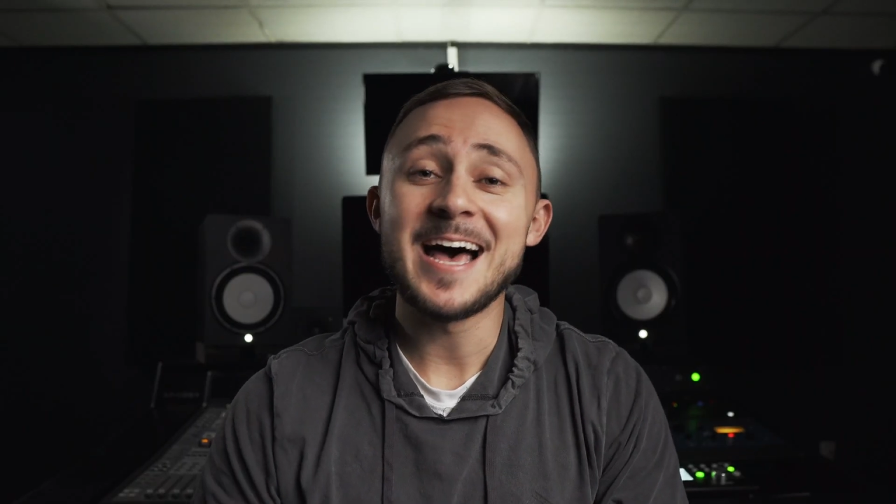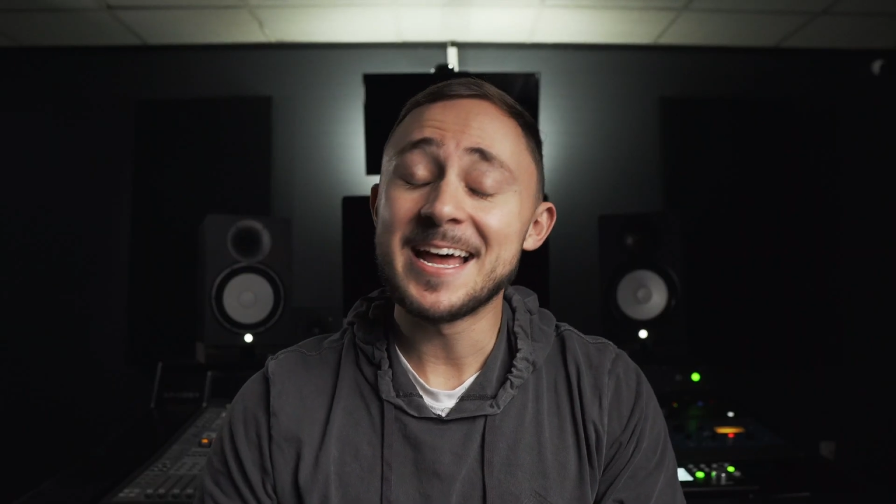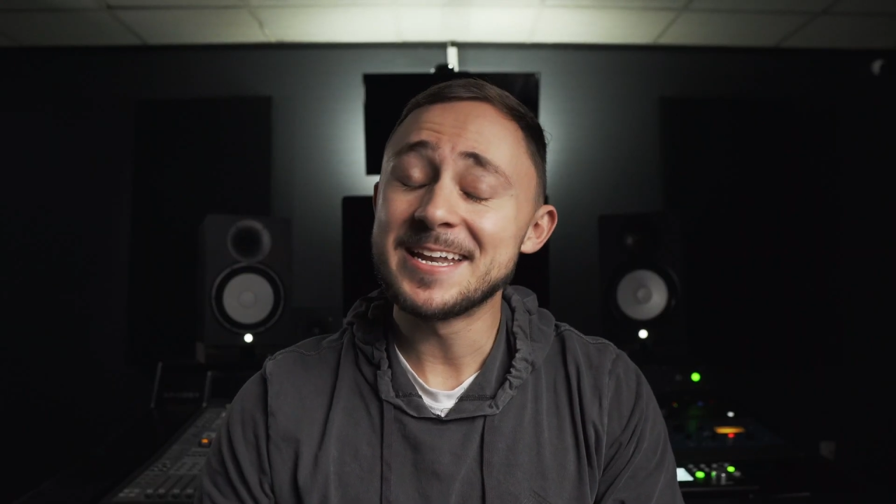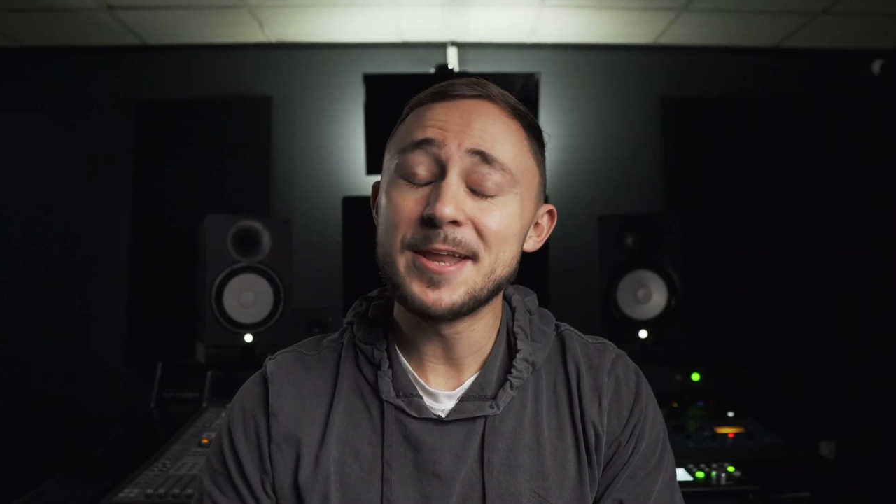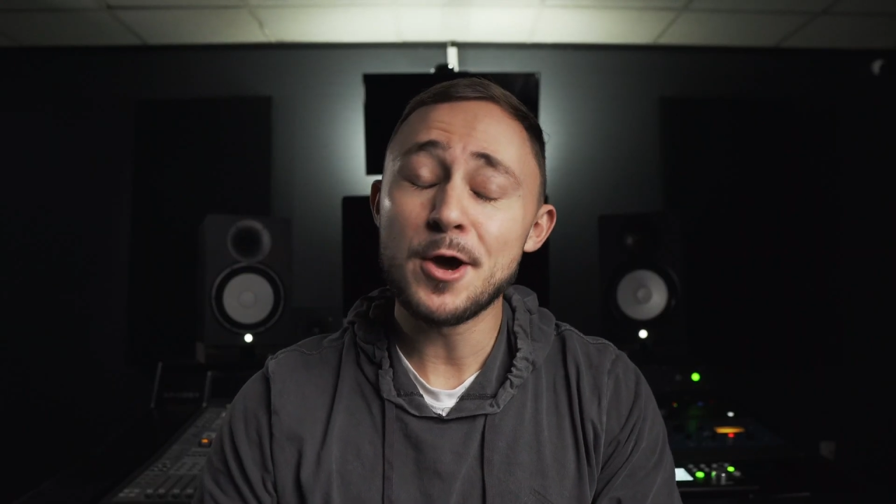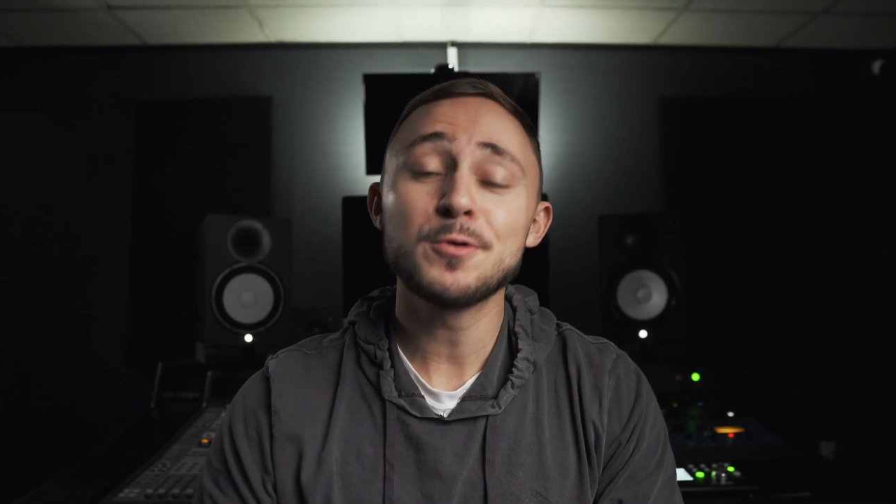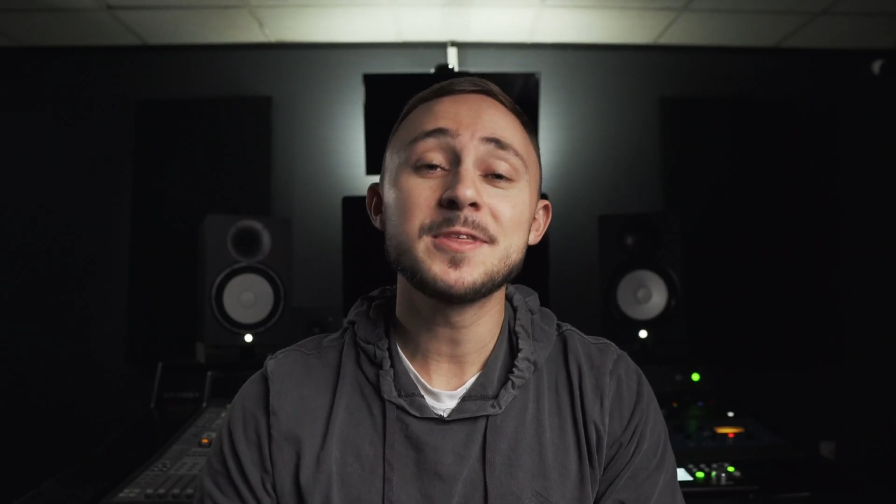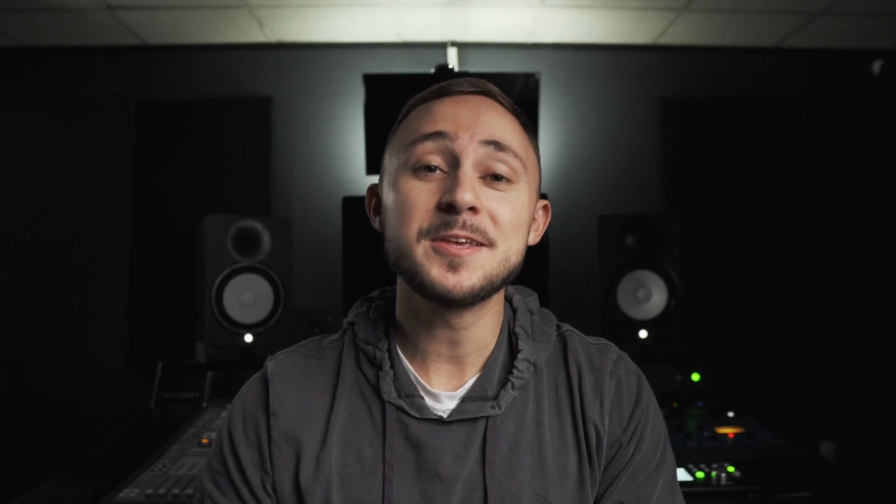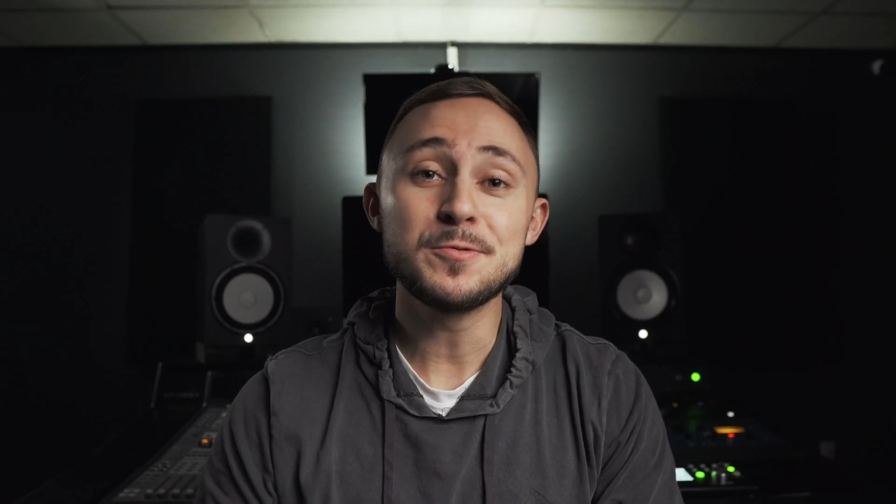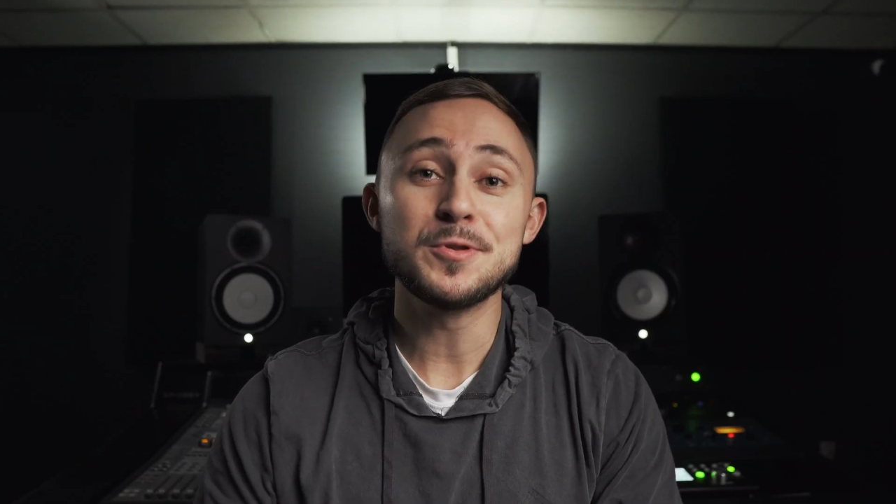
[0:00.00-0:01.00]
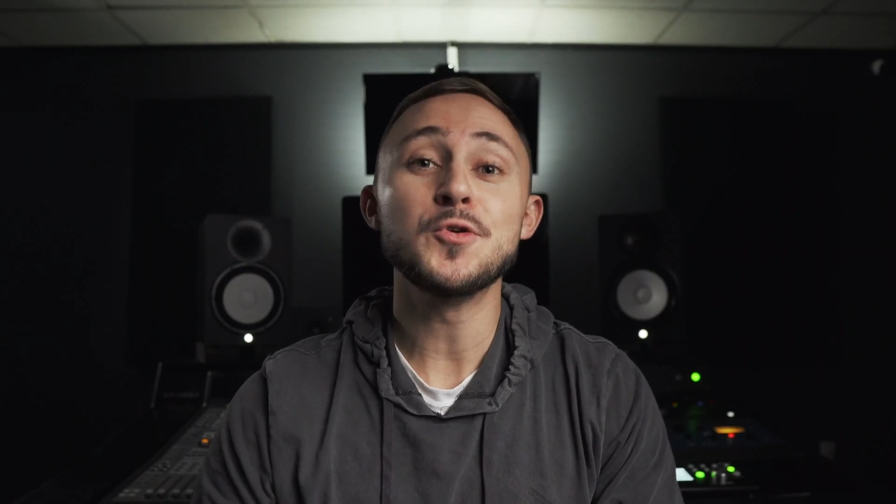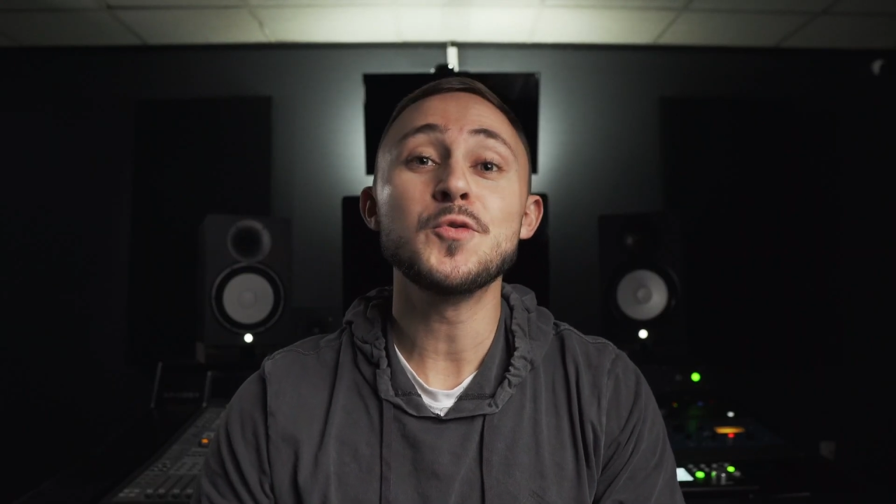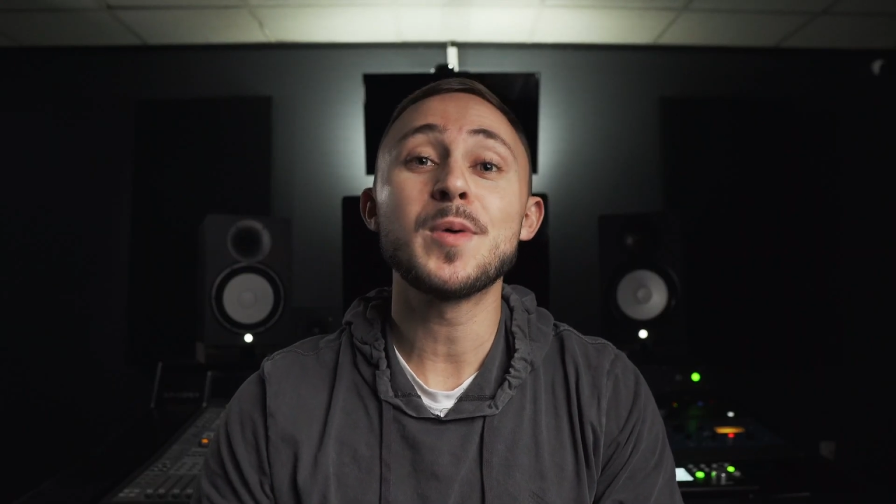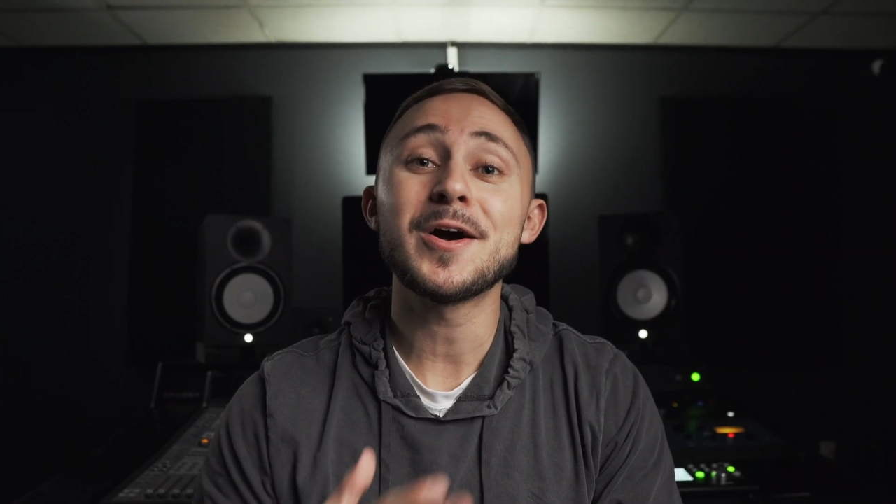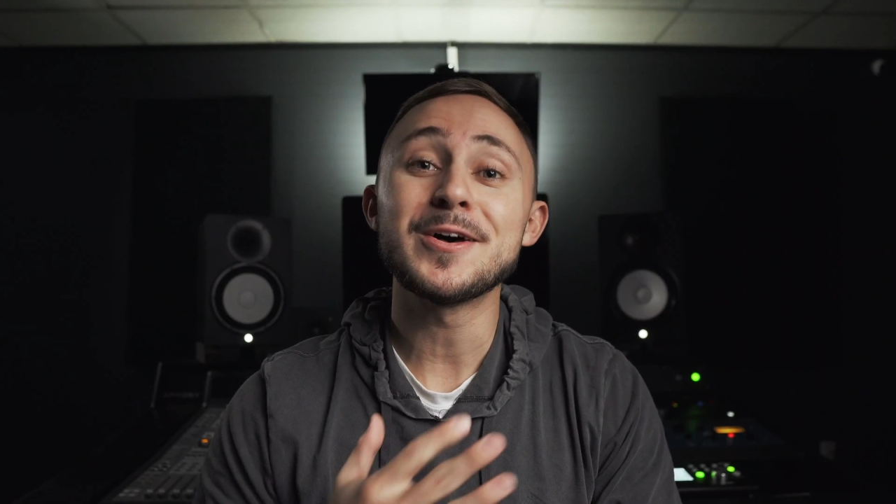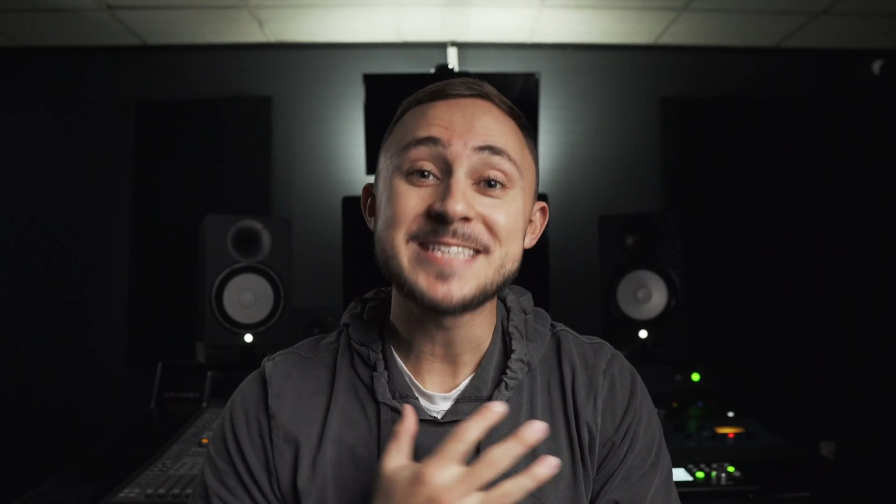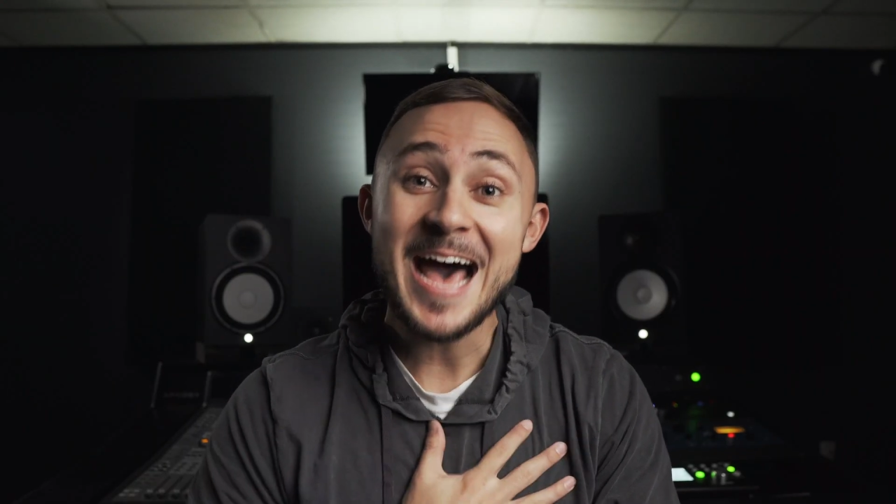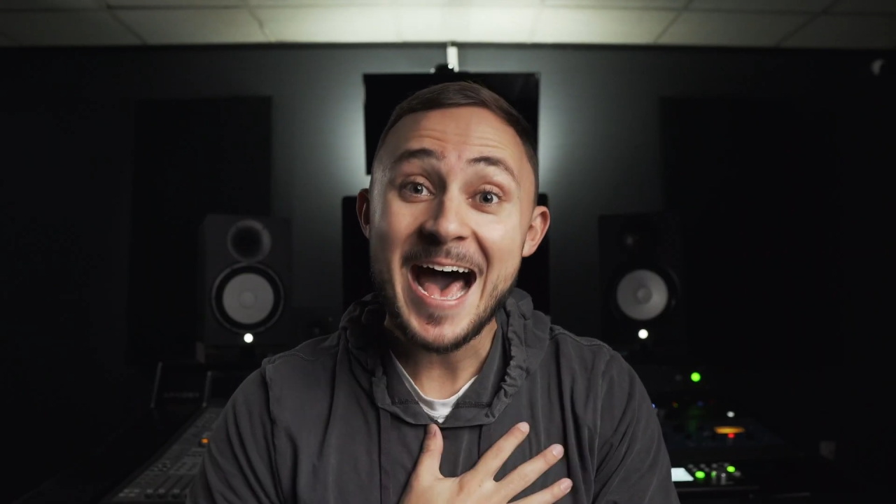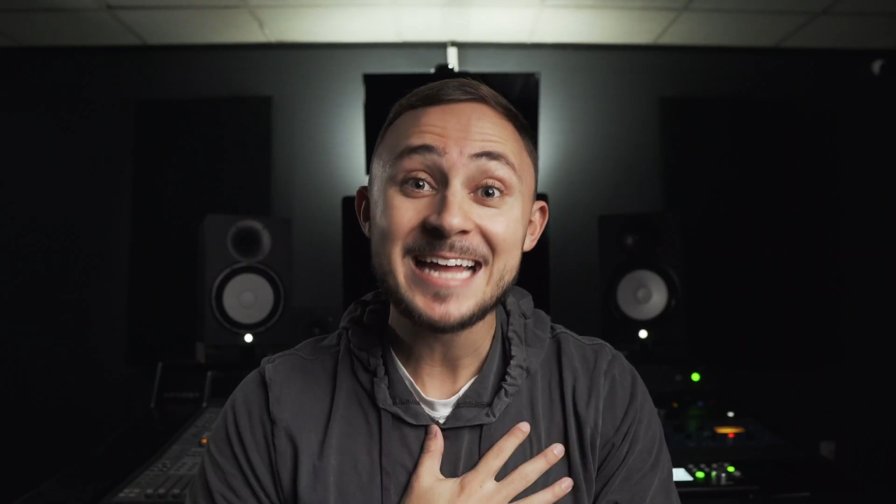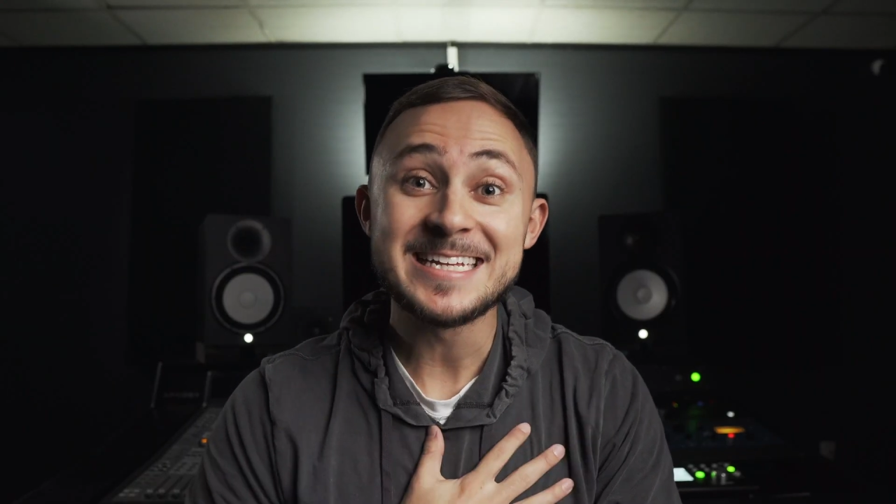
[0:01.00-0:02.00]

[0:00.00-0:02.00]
I know that you do because I